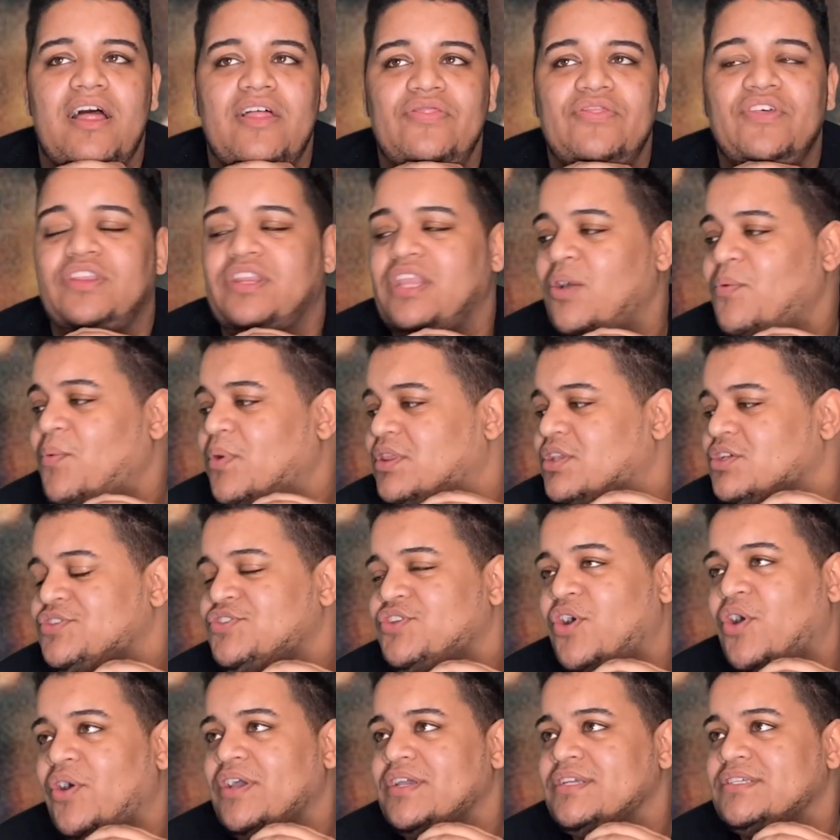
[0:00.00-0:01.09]
The thing with the
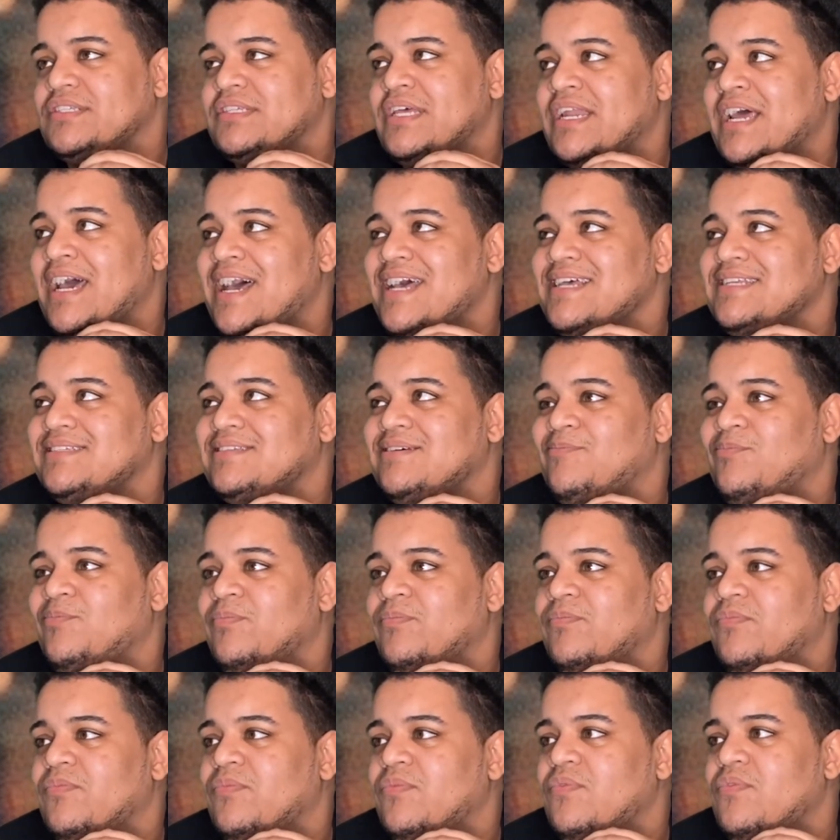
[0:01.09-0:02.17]
song is that it has some
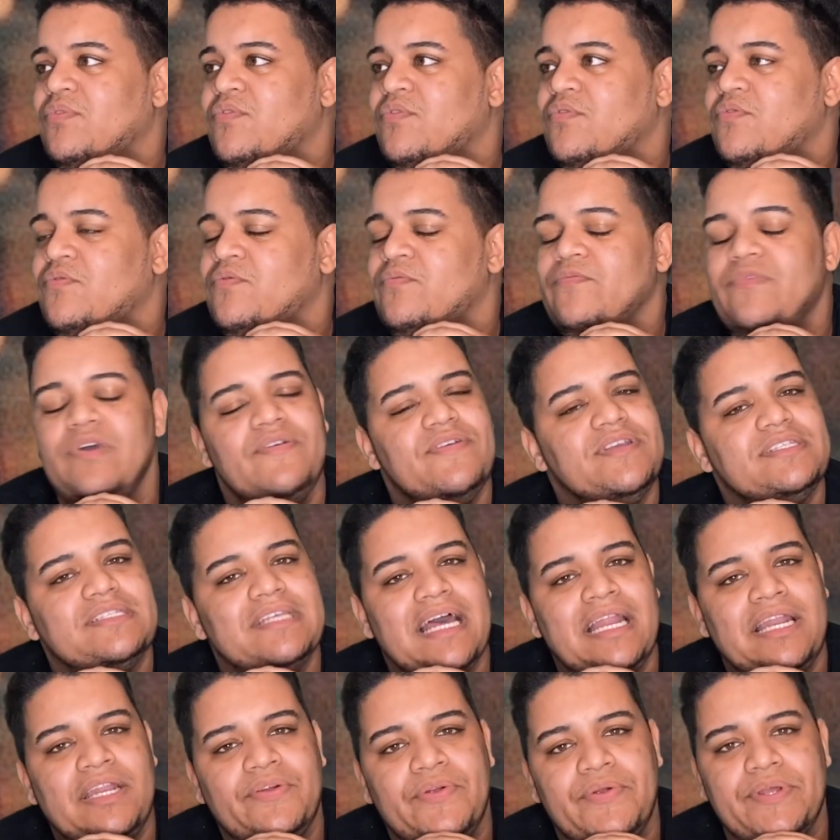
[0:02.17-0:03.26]
very
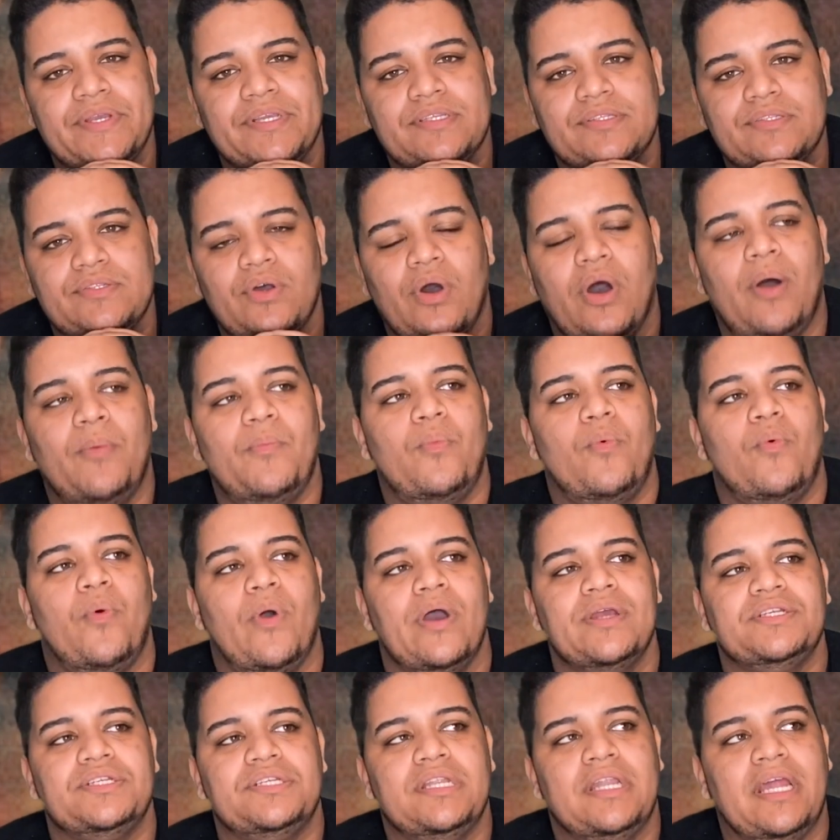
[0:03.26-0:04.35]
sad lyrics. So I'm
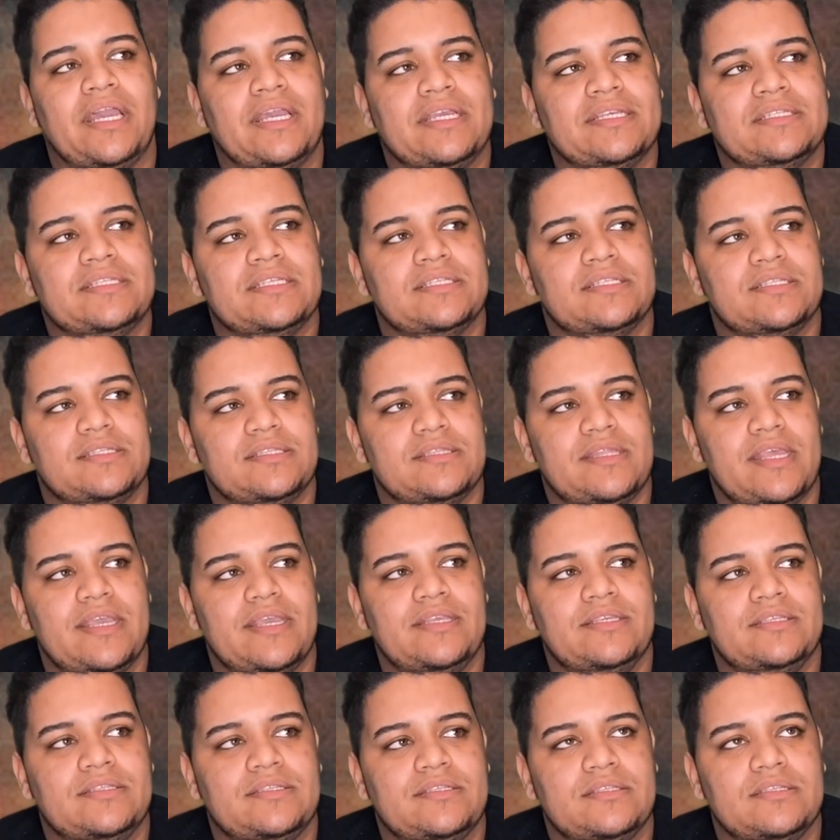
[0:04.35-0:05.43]
questioning, like, is this
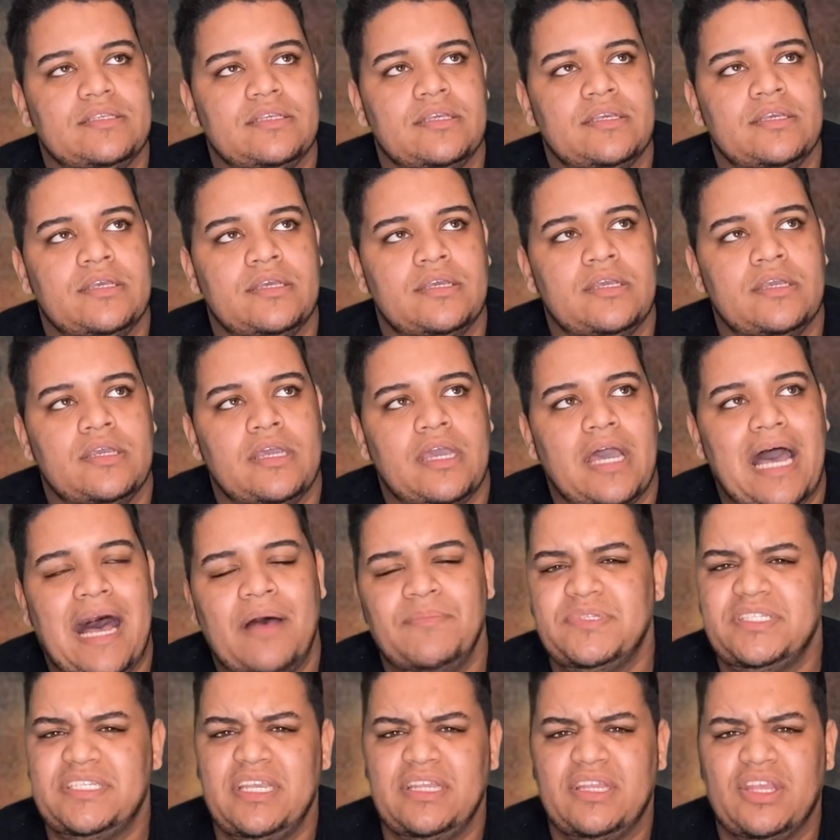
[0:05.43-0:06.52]
things... I'm
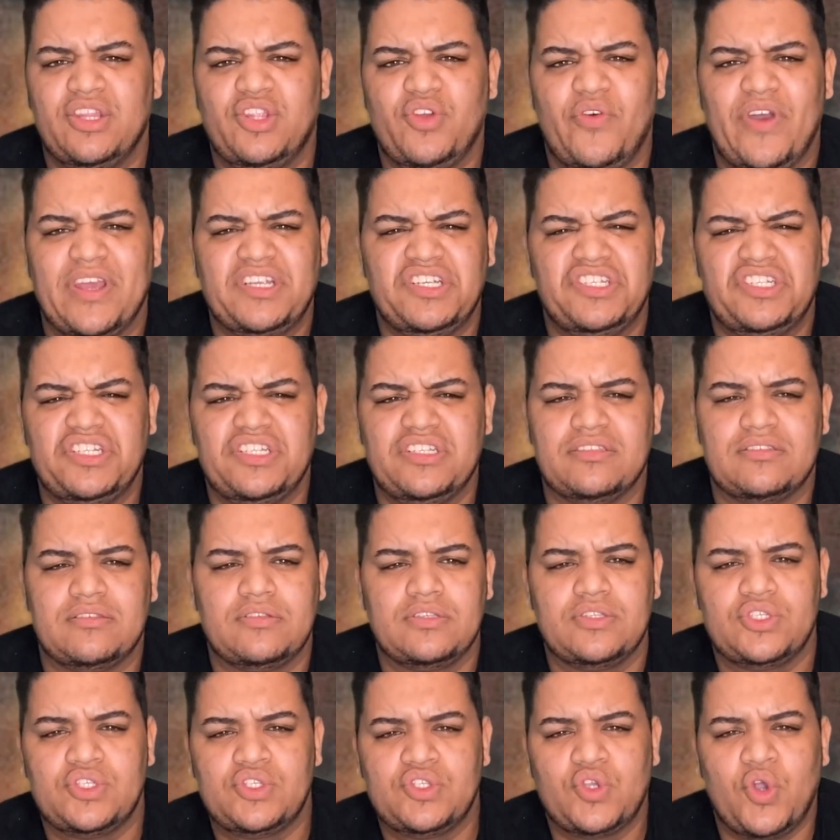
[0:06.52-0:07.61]
seeing the direction she's
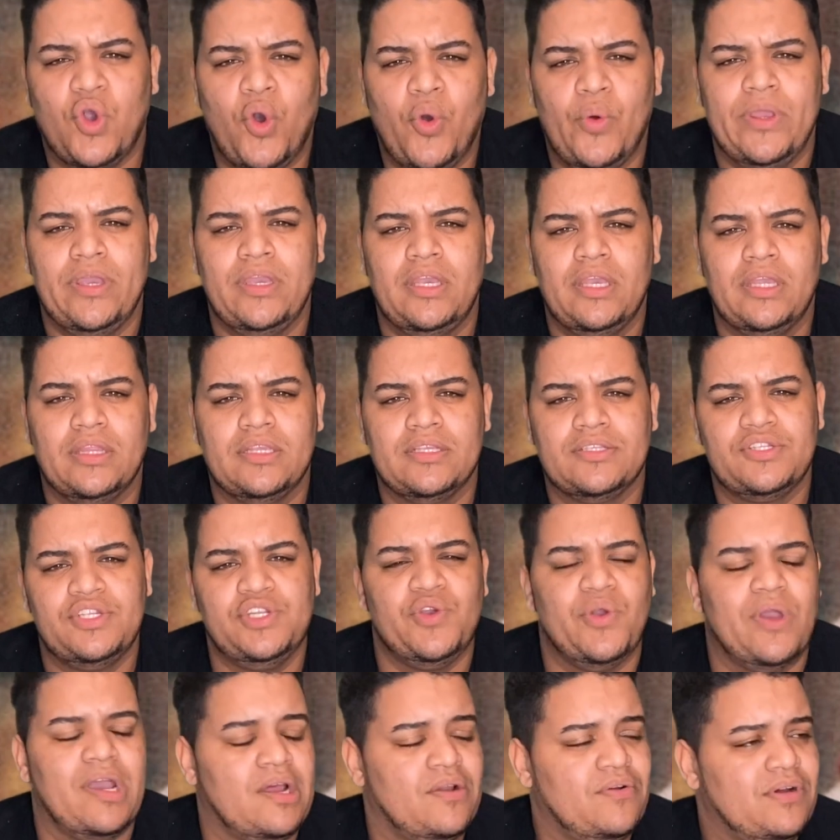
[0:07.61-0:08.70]
going in this
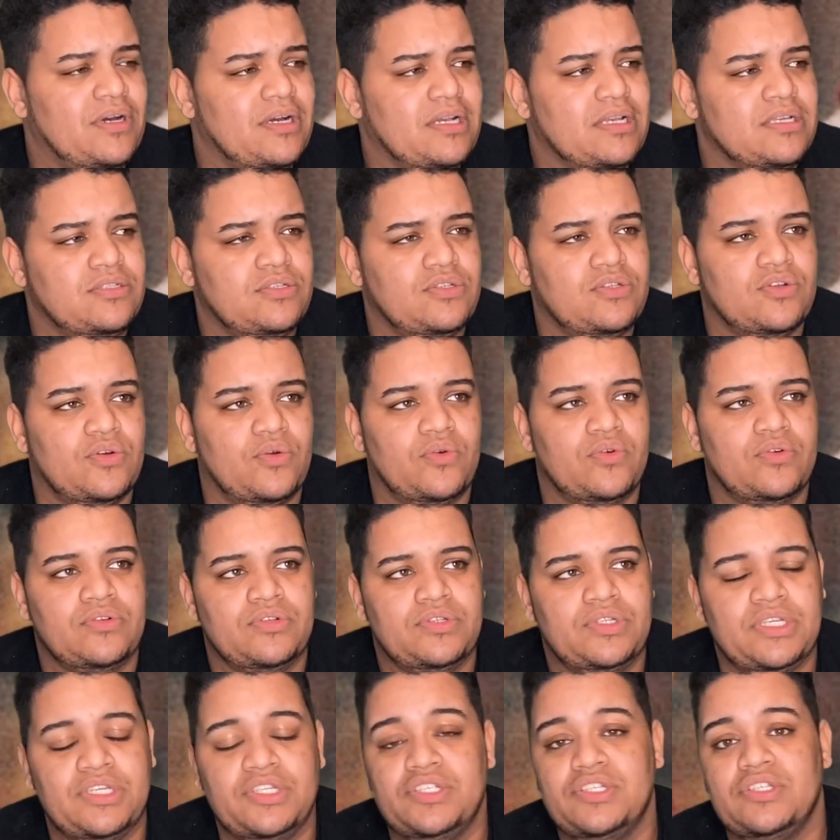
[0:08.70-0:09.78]
new era. Because, you know,
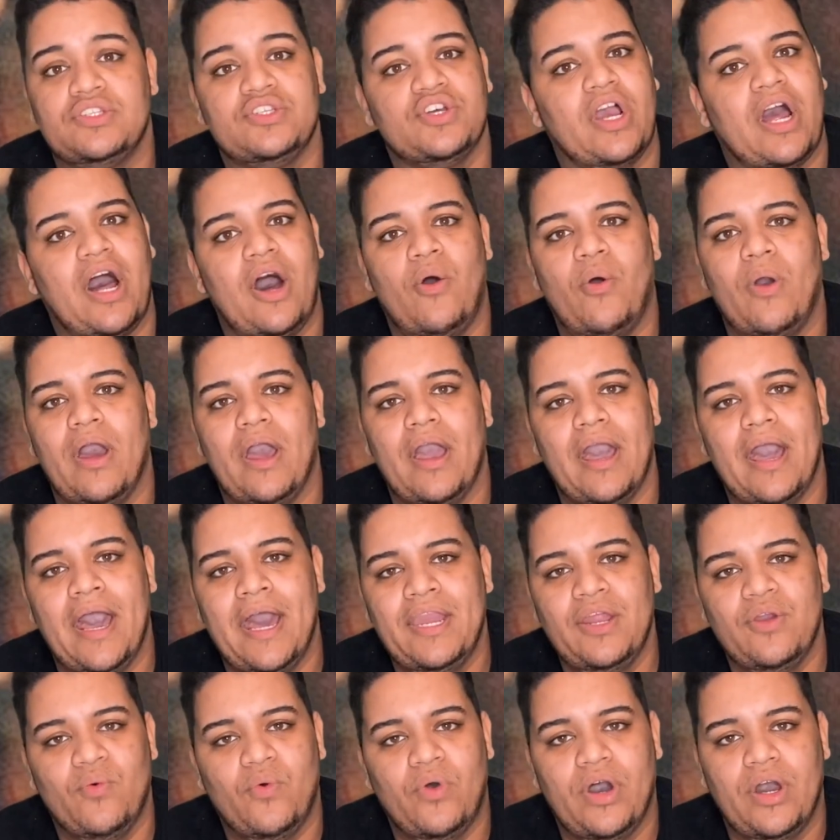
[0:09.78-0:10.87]
she took out
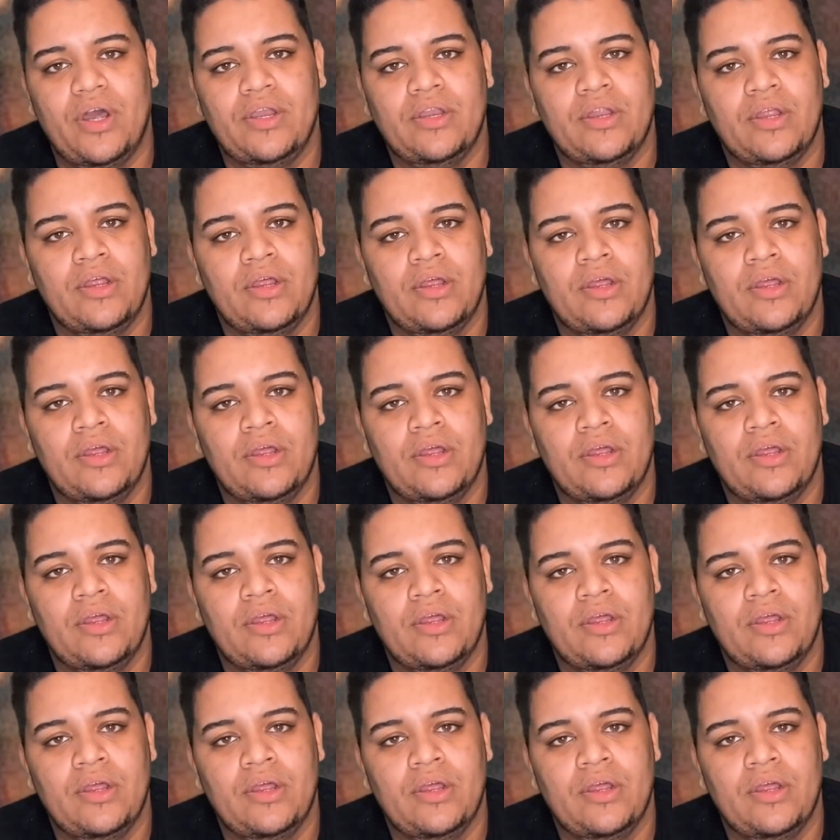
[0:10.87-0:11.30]
anyone